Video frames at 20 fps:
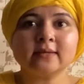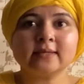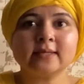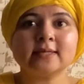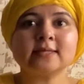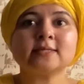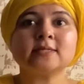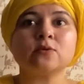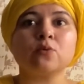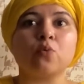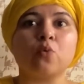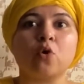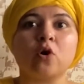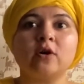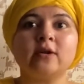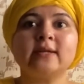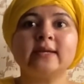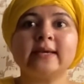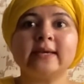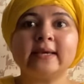this
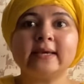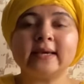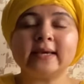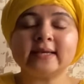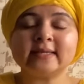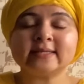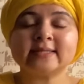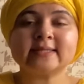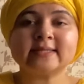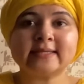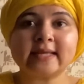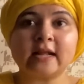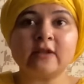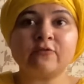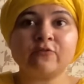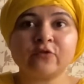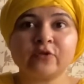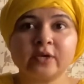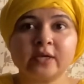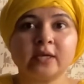world
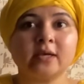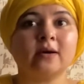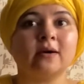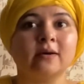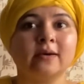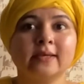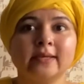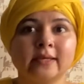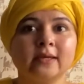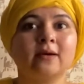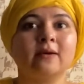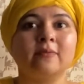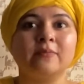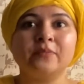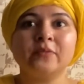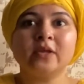itself here.